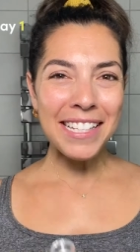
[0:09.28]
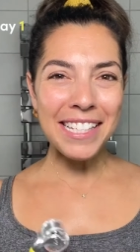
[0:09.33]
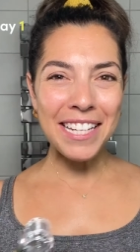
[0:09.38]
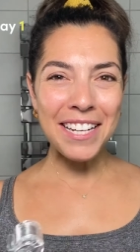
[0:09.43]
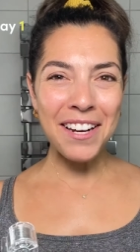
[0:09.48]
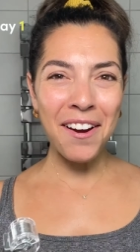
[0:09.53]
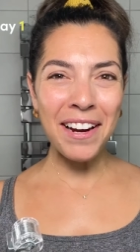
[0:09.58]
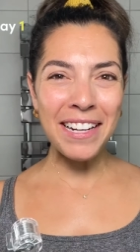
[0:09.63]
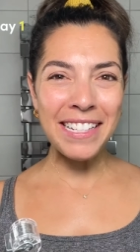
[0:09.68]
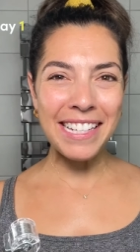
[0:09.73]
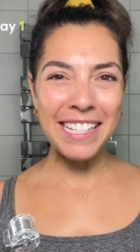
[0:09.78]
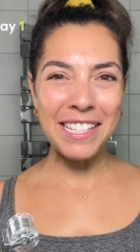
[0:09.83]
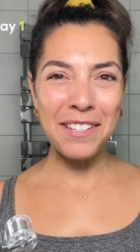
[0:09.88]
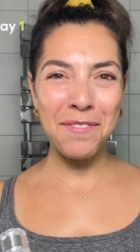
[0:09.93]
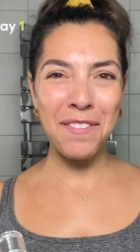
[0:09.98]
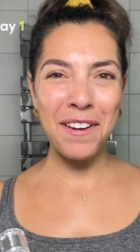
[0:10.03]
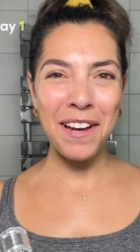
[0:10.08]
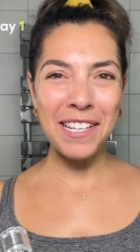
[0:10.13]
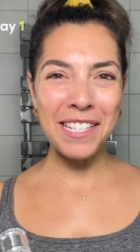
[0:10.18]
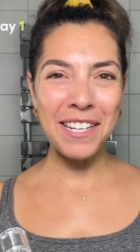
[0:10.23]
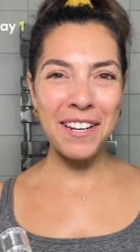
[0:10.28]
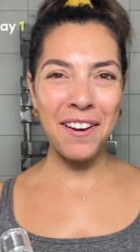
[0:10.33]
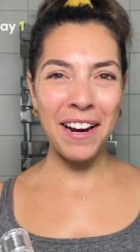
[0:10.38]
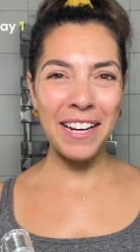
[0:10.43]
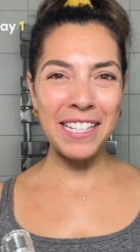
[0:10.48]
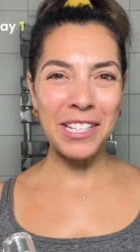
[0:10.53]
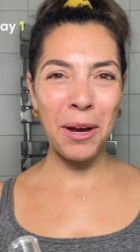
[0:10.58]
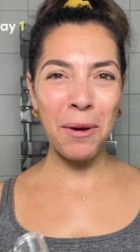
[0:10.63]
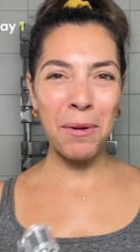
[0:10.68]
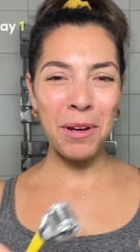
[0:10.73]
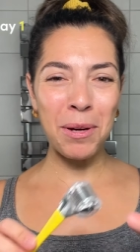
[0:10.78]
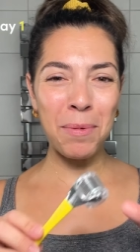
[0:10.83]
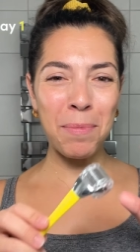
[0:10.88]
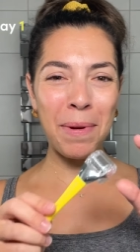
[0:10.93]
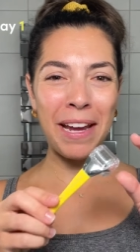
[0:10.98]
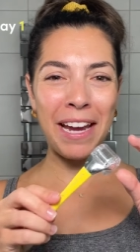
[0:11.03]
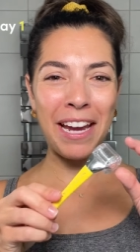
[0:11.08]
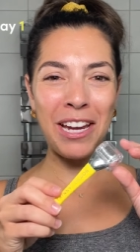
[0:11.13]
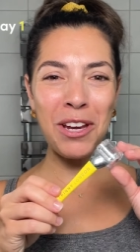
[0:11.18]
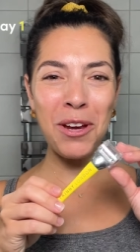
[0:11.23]
Tonight is the first night I'm going
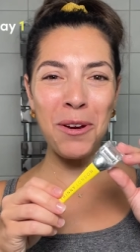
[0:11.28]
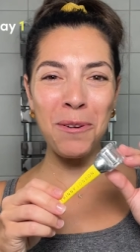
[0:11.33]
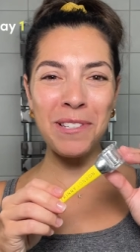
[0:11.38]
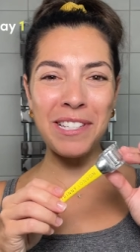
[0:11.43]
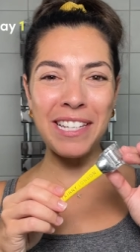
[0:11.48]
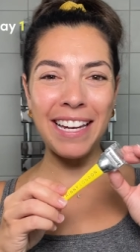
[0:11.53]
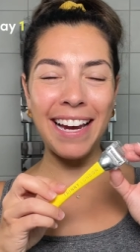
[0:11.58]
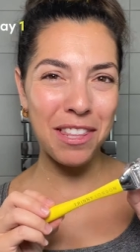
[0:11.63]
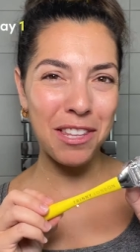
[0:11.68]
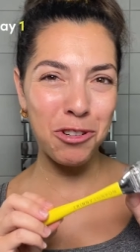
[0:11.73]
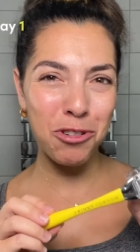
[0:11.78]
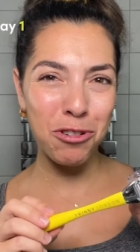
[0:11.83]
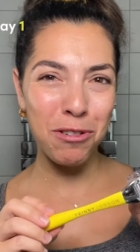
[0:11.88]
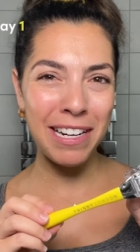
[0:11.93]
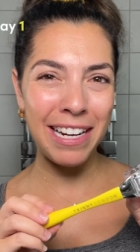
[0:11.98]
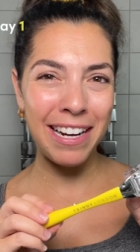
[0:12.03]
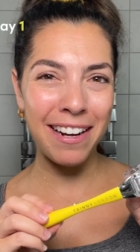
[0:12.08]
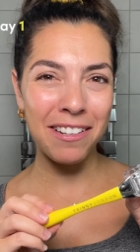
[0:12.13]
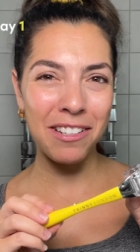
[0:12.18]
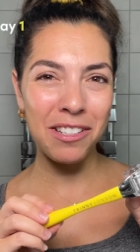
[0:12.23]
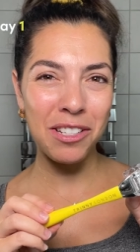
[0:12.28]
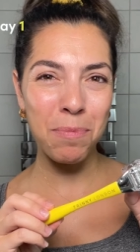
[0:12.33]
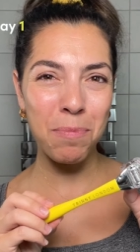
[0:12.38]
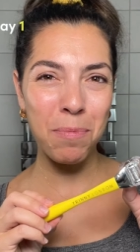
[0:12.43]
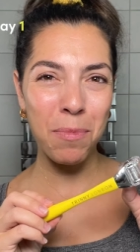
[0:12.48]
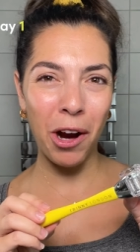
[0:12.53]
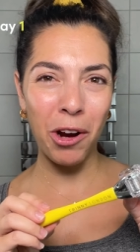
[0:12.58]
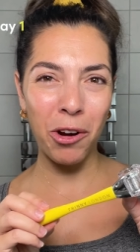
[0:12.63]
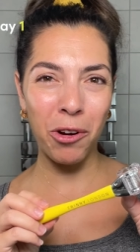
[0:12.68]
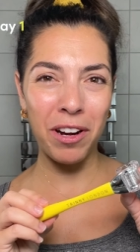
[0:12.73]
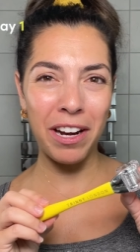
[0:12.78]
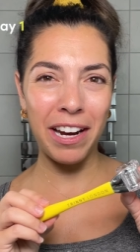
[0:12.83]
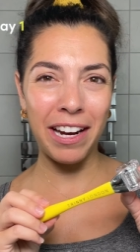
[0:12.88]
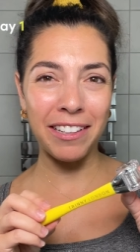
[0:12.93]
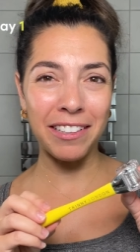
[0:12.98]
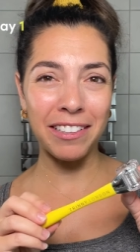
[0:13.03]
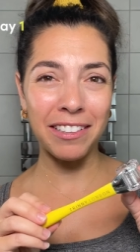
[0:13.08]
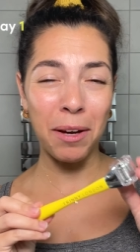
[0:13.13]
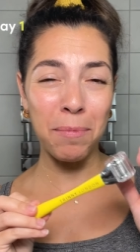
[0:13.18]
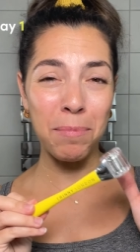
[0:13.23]
to be using the Trinny London
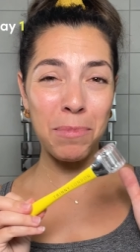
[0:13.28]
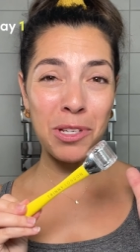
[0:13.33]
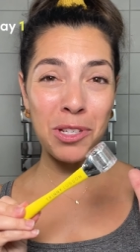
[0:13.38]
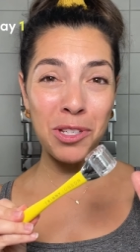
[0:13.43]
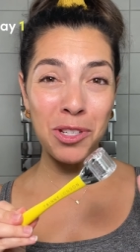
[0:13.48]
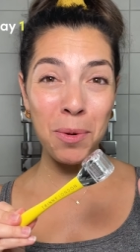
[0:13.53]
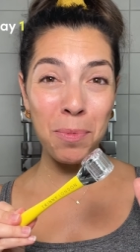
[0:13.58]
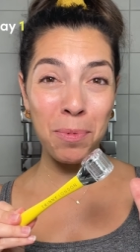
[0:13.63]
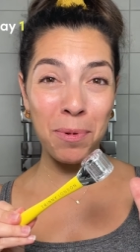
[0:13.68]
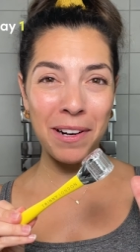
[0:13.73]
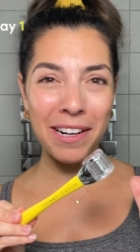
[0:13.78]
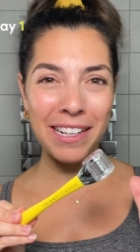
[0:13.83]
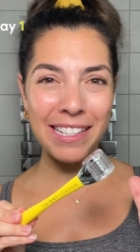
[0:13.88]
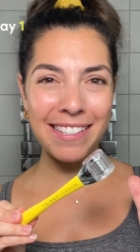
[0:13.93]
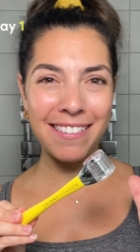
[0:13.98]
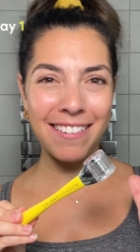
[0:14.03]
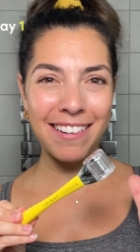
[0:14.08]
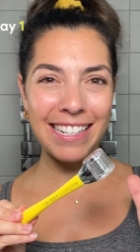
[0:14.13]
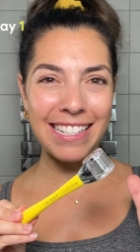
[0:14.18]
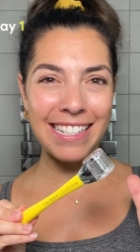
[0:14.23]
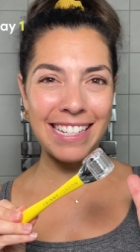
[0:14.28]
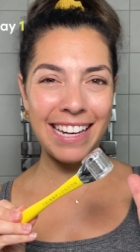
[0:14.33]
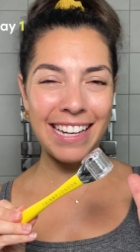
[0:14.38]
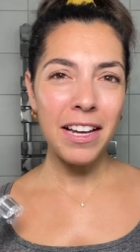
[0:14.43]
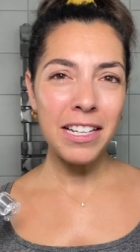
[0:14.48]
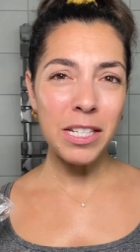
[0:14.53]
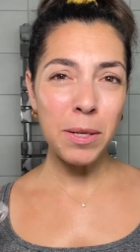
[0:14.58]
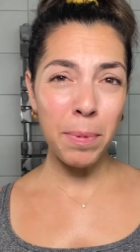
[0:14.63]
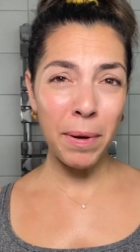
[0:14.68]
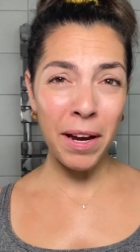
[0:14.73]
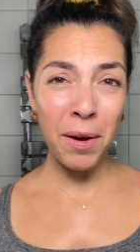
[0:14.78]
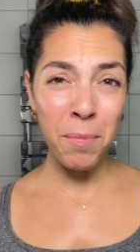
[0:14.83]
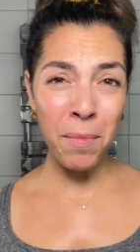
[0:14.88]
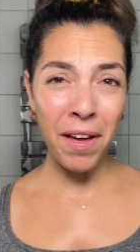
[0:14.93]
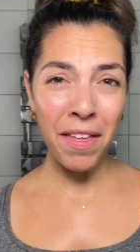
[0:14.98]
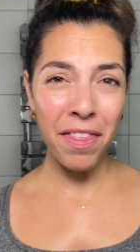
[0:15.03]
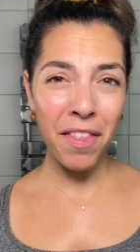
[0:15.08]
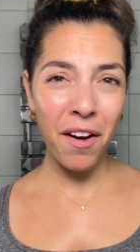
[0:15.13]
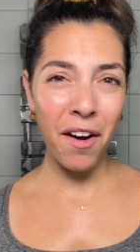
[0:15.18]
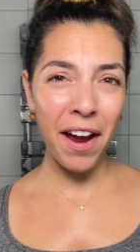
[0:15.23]
Microneedle. I'm super excited. To begin
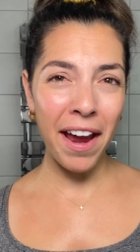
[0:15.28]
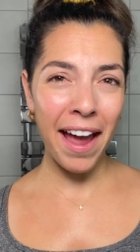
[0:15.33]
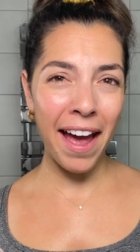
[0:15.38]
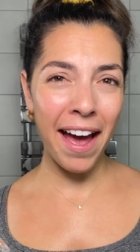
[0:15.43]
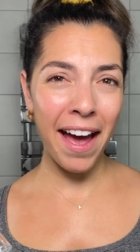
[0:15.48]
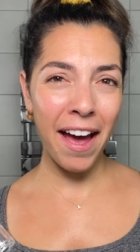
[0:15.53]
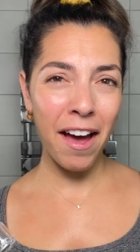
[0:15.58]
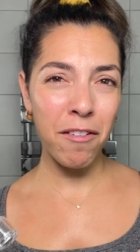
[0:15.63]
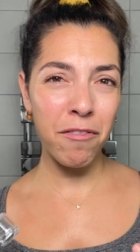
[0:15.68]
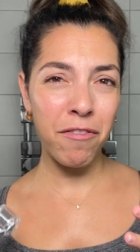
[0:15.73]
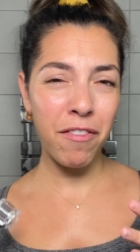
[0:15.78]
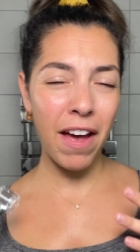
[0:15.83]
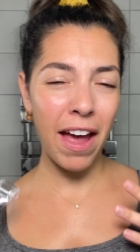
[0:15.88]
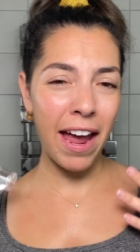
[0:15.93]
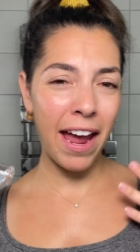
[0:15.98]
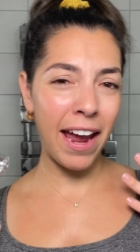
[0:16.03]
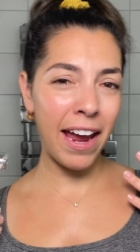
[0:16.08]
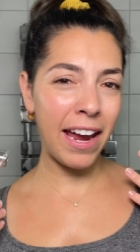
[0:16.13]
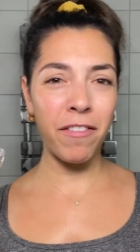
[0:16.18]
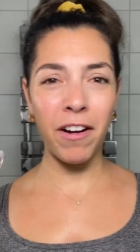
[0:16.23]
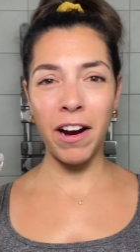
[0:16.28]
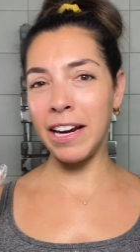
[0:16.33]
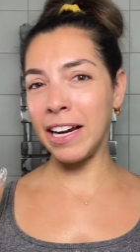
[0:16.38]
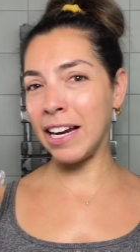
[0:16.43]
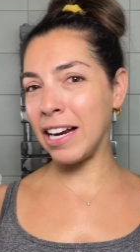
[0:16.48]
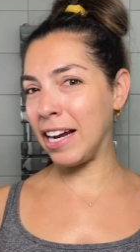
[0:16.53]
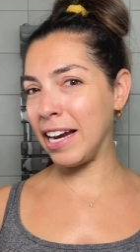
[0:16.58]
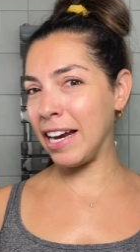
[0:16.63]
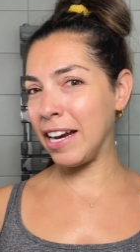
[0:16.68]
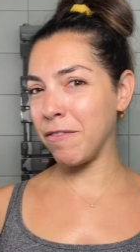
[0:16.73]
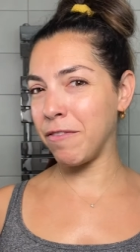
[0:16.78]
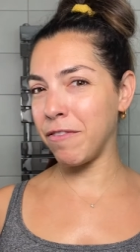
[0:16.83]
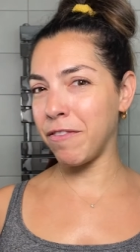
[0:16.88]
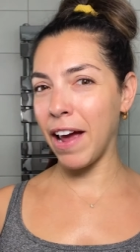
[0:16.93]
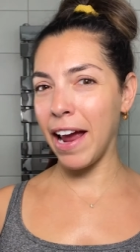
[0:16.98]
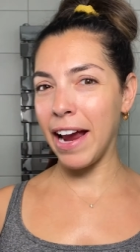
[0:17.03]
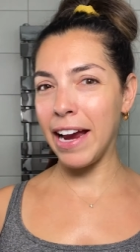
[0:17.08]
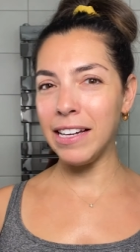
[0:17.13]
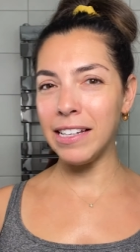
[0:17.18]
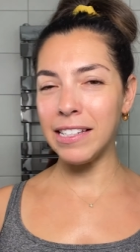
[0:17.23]
with, I have a very clean
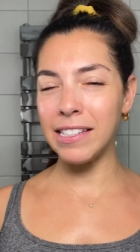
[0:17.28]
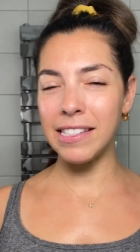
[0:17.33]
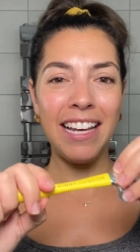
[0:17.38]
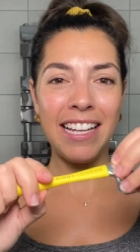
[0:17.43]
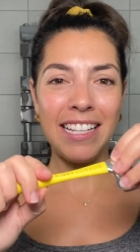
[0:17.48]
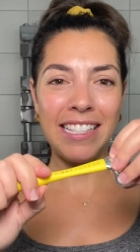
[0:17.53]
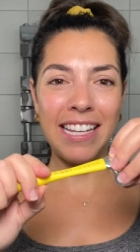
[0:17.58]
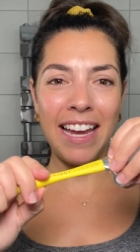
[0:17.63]
face.